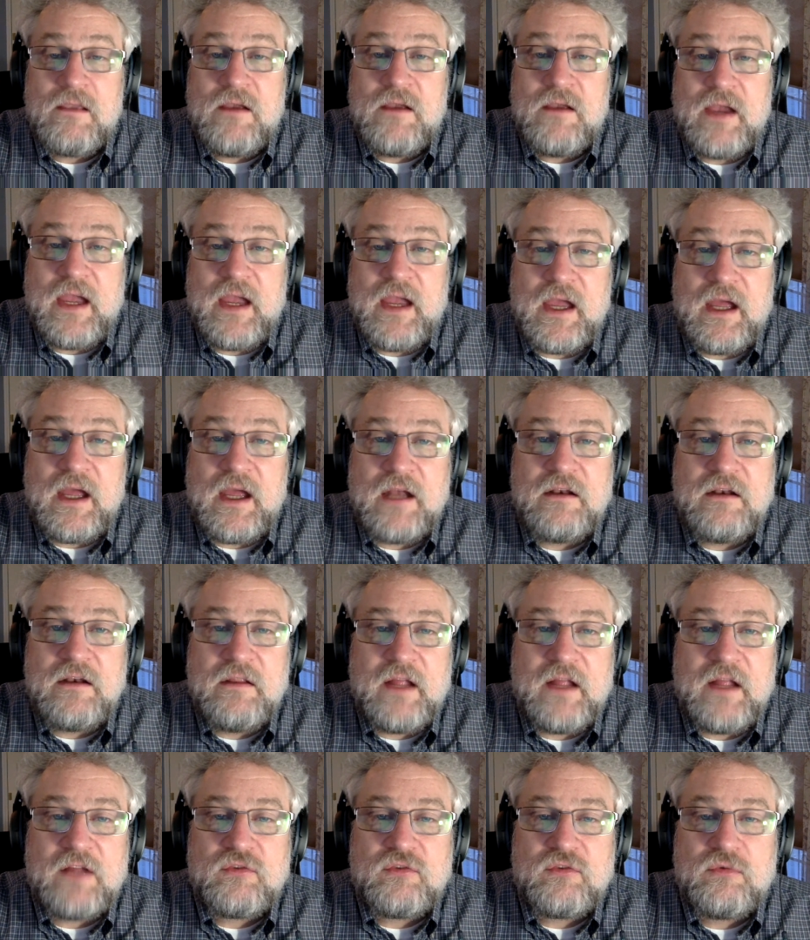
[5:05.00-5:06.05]
And
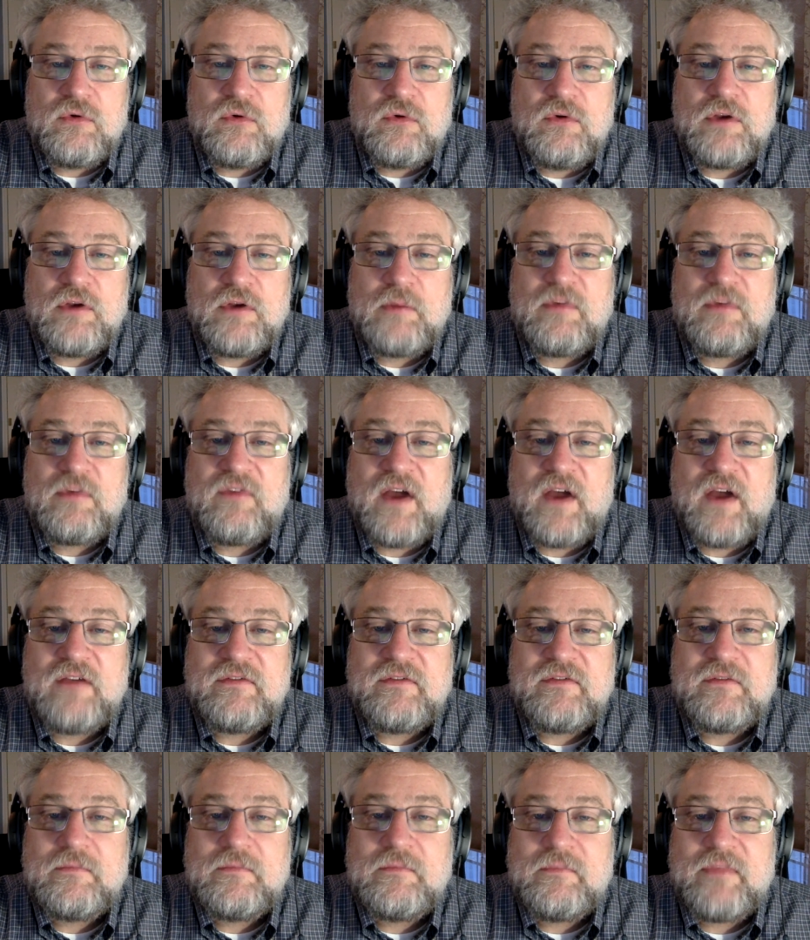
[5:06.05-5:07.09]
that's rule number 5.
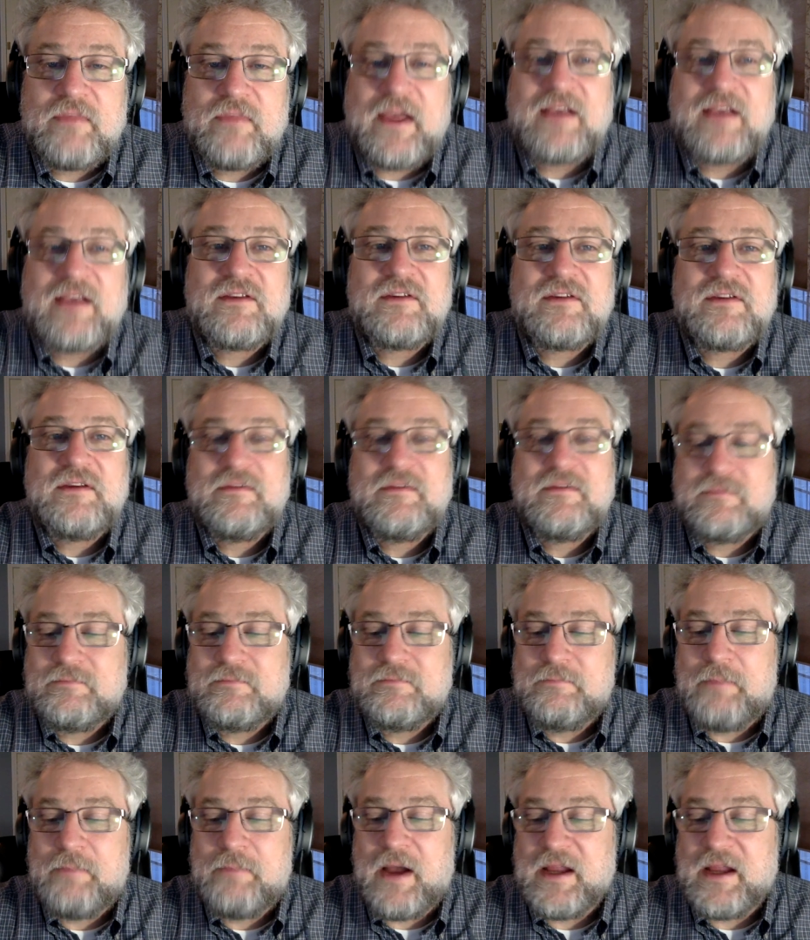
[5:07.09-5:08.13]
Thanks.
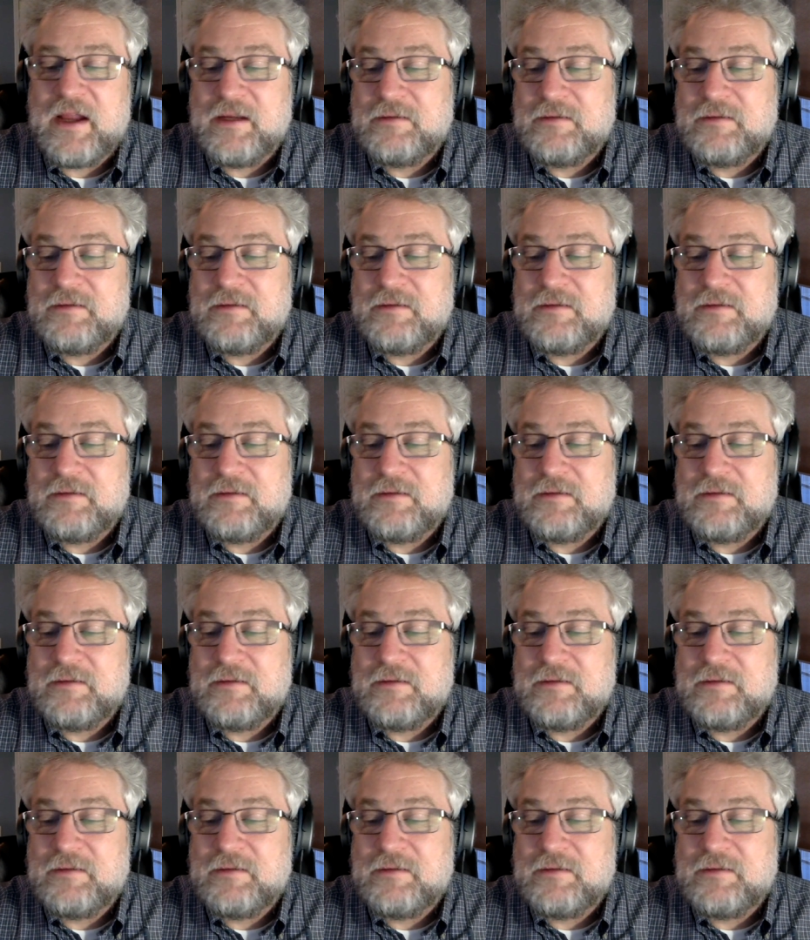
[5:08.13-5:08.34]
Bye.